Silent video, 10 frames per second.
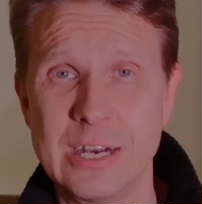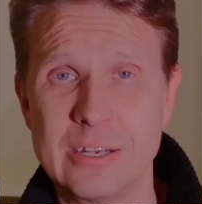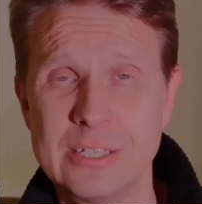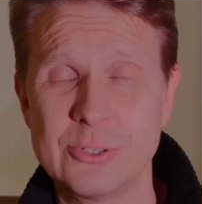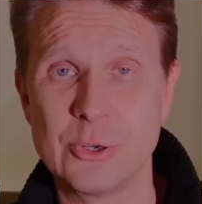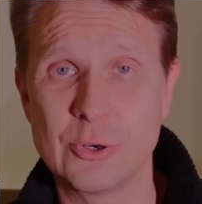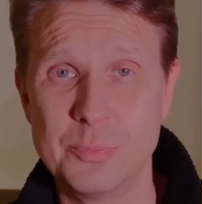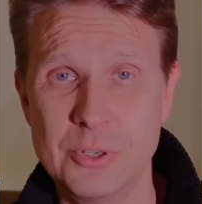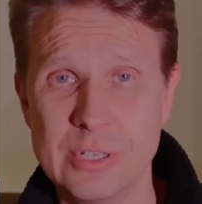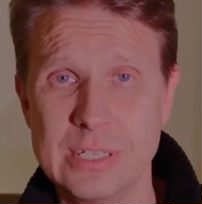out into the
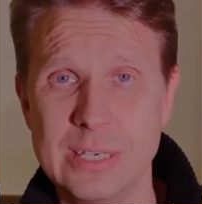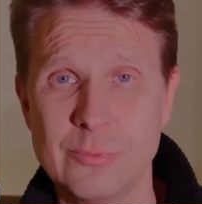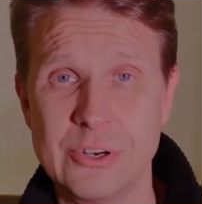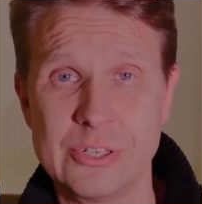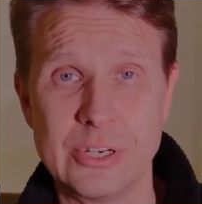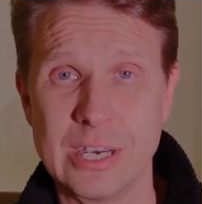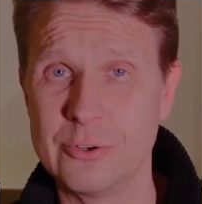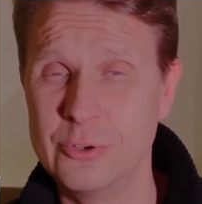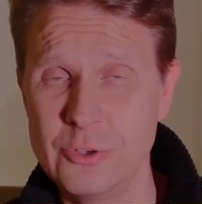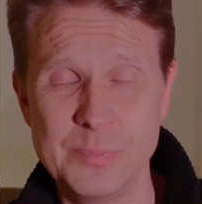community, we're reaching
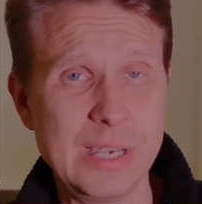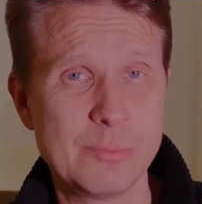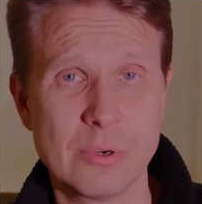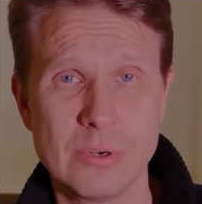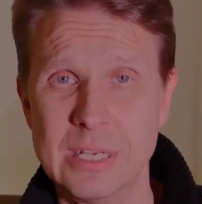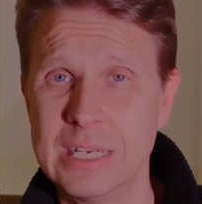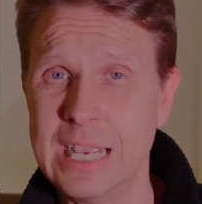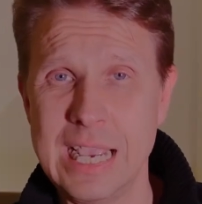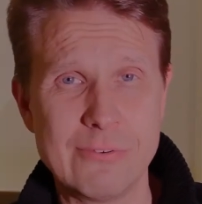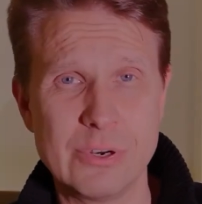out new people.
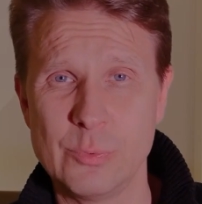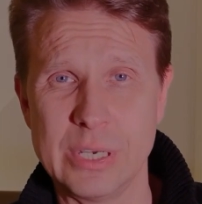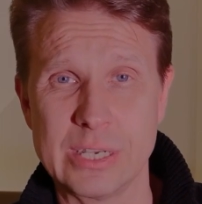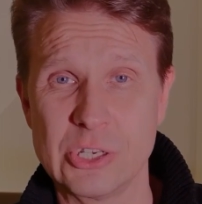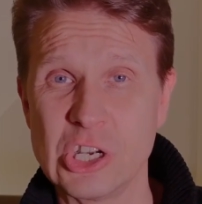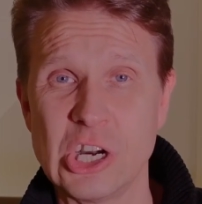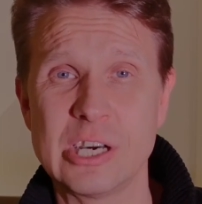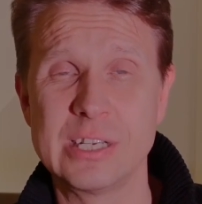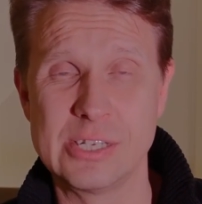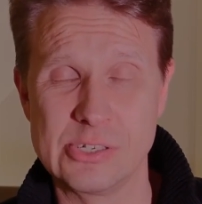Every week,
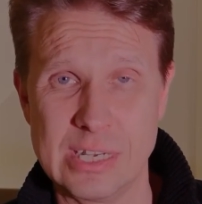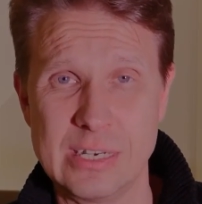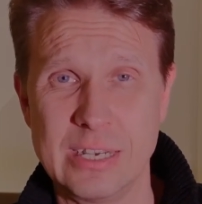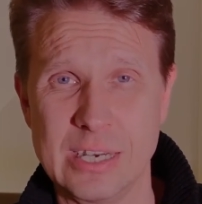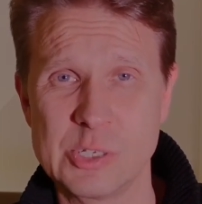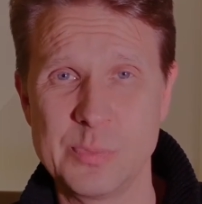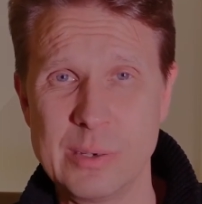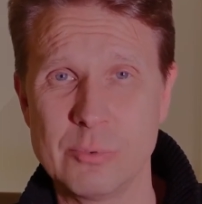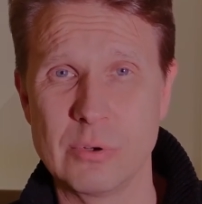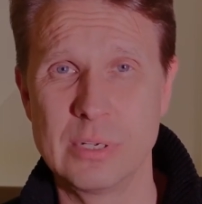God is sending us
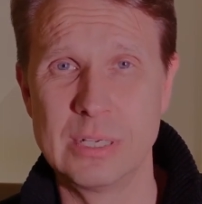people.